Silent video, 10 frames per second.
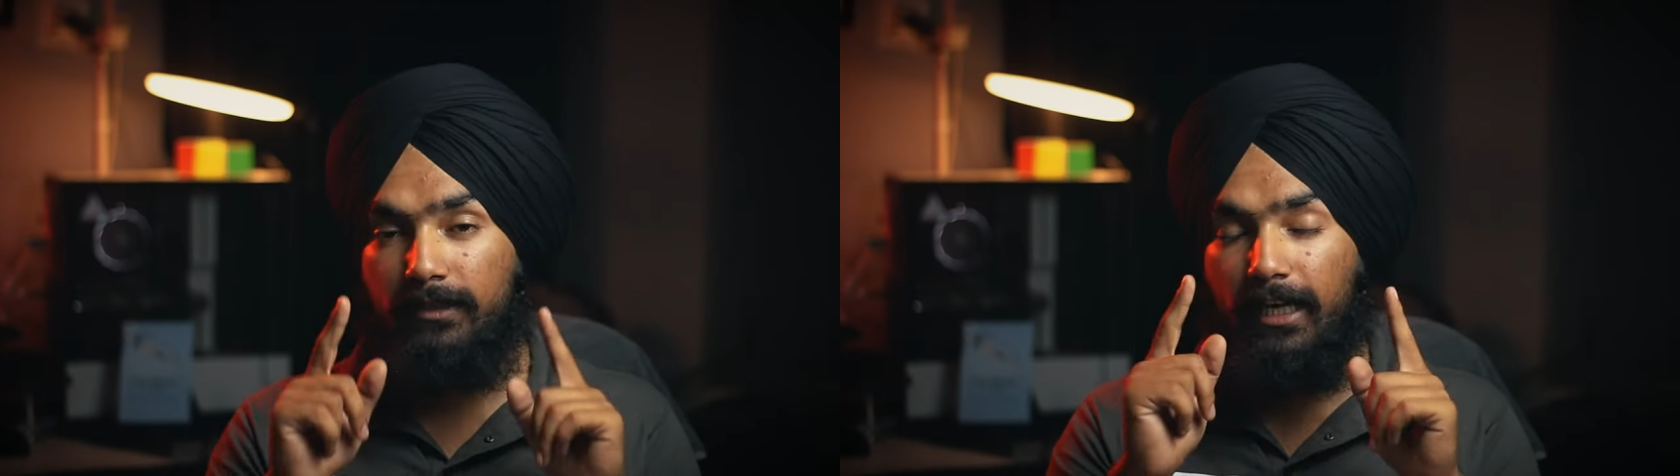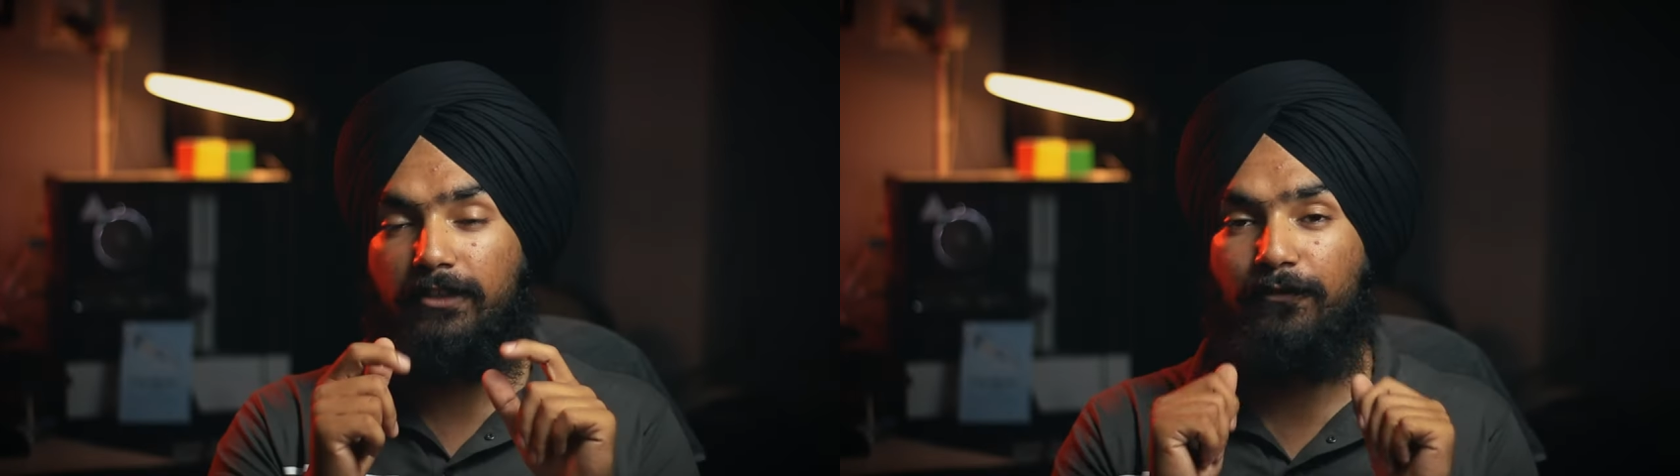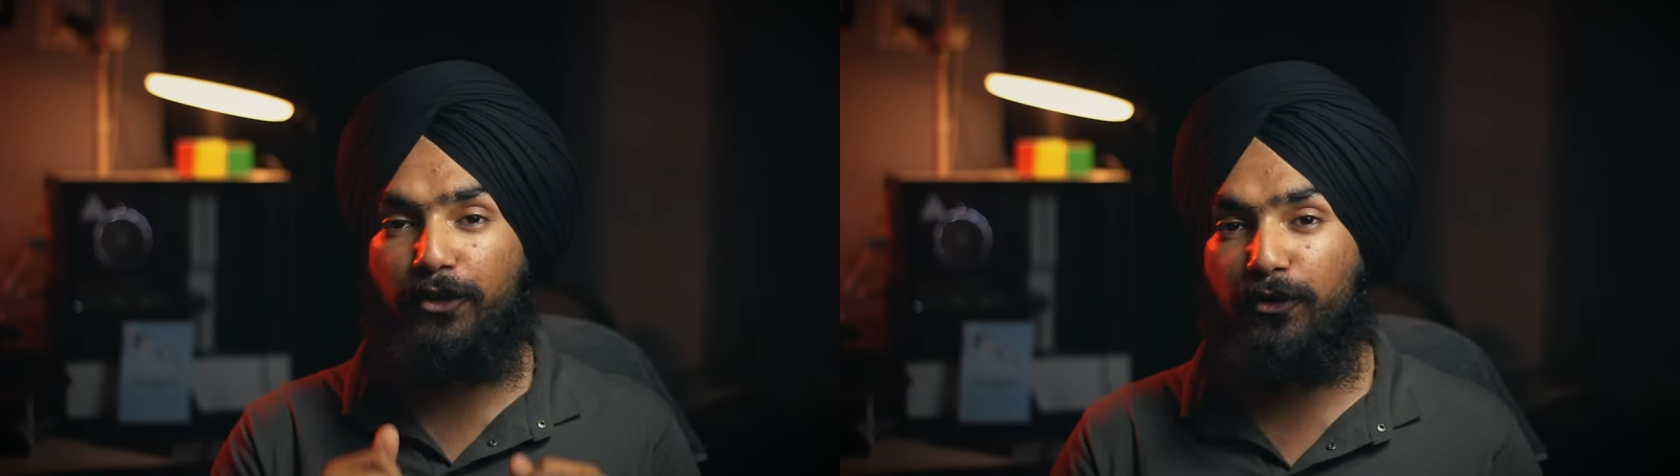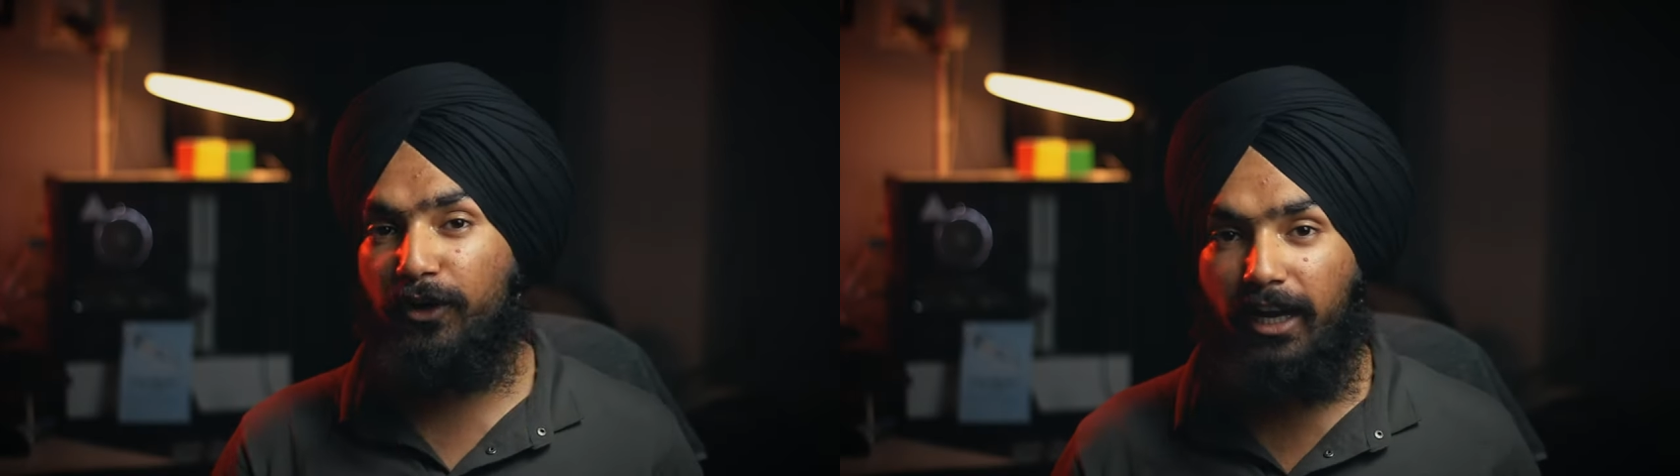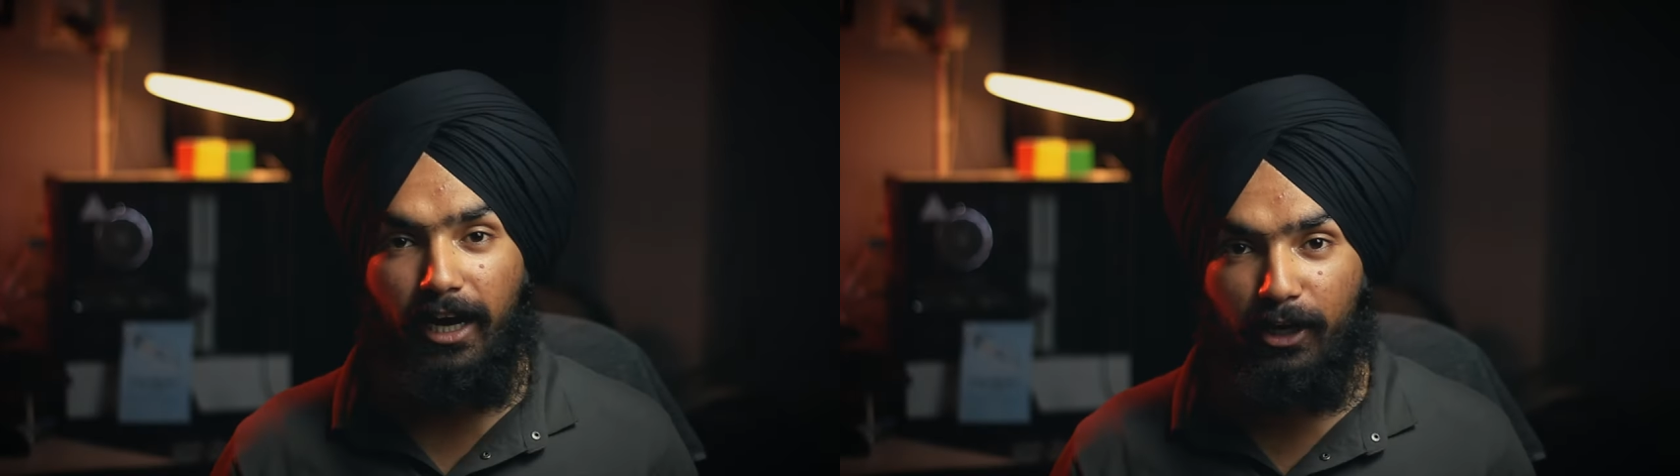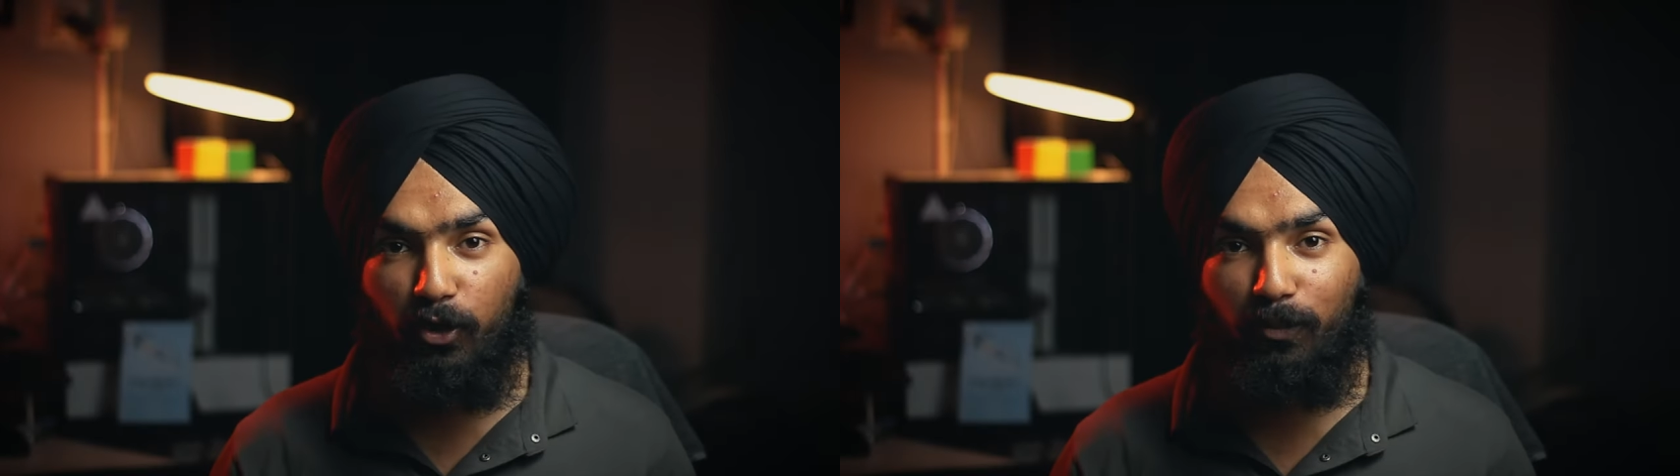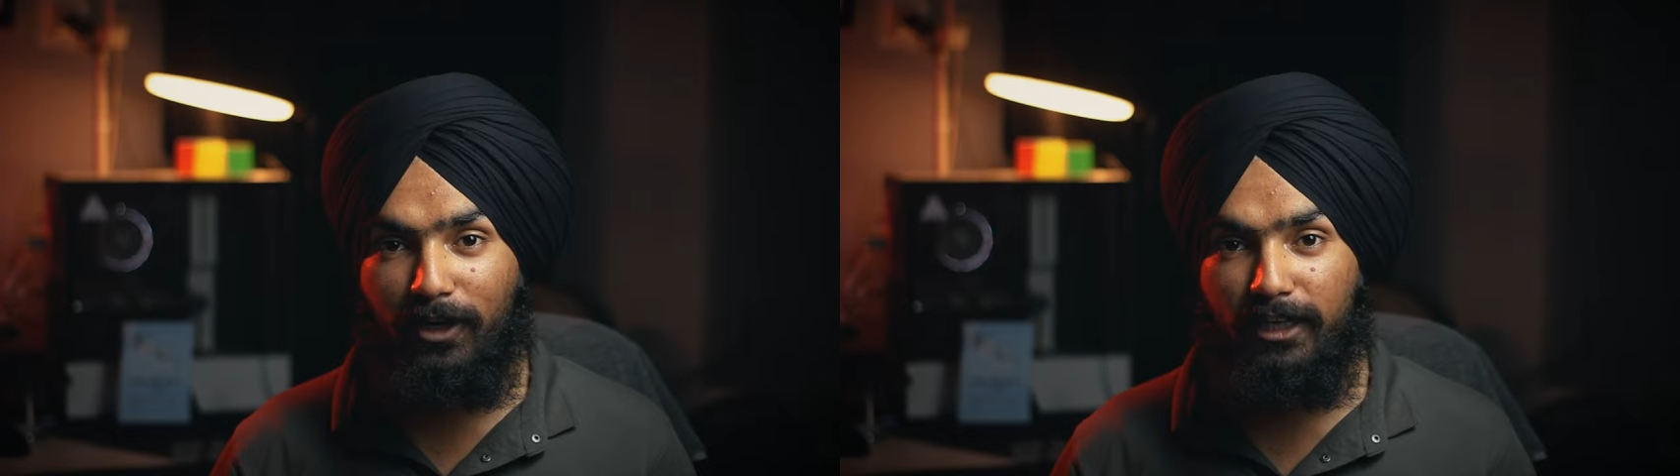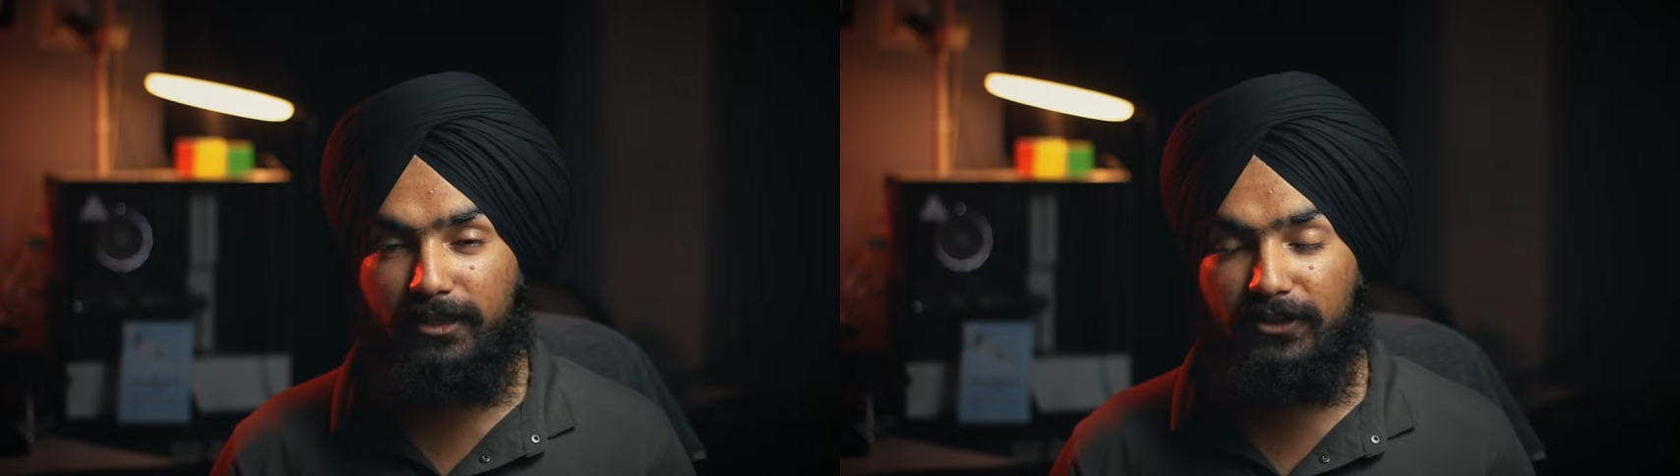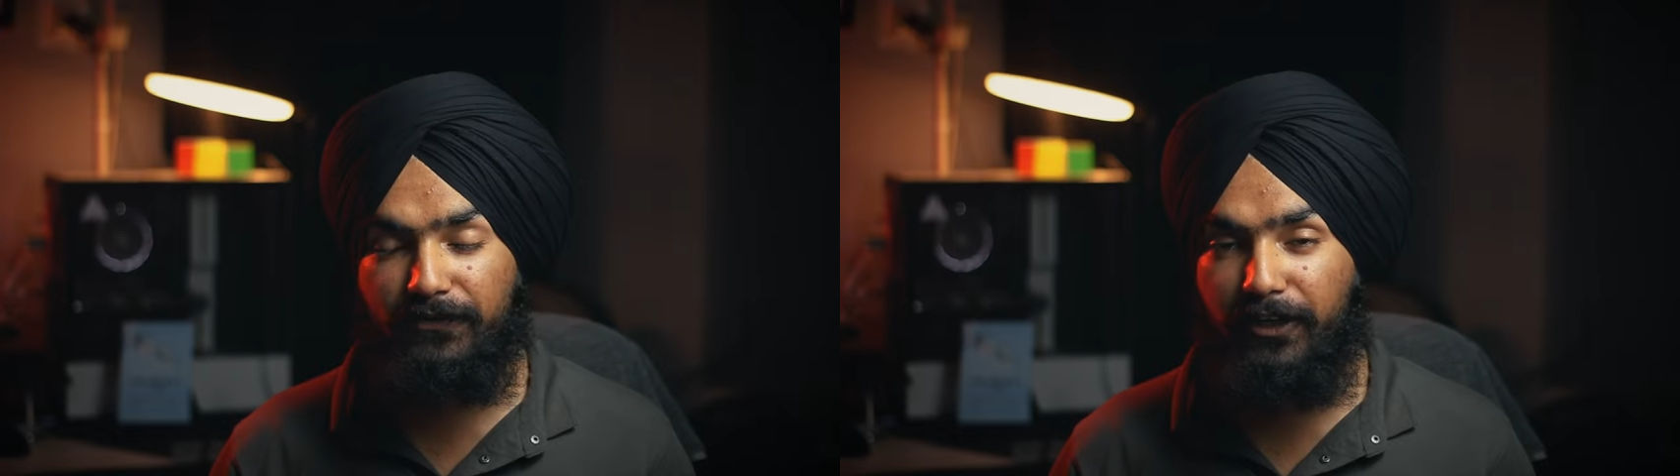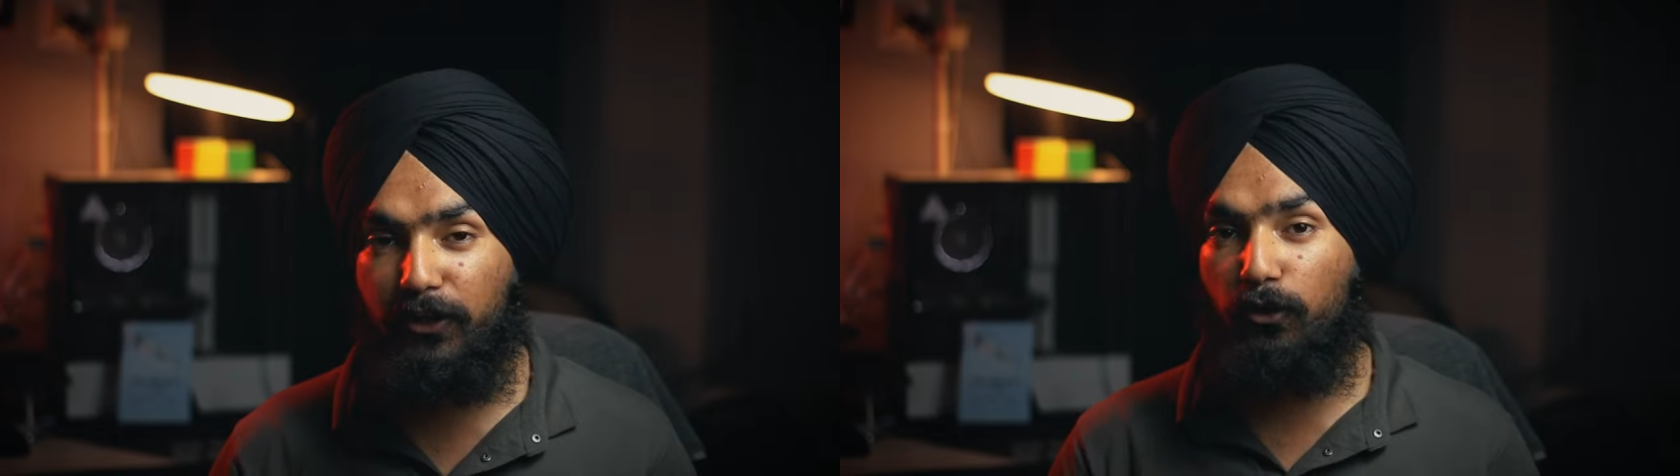That's it for today. I hope you like this
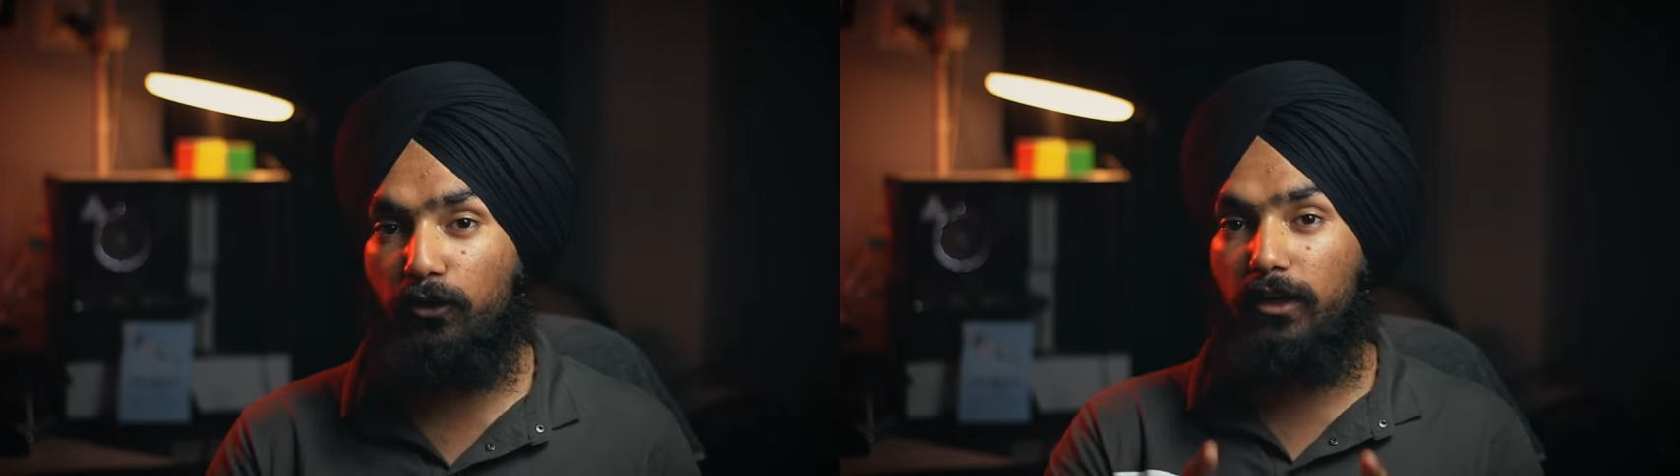video.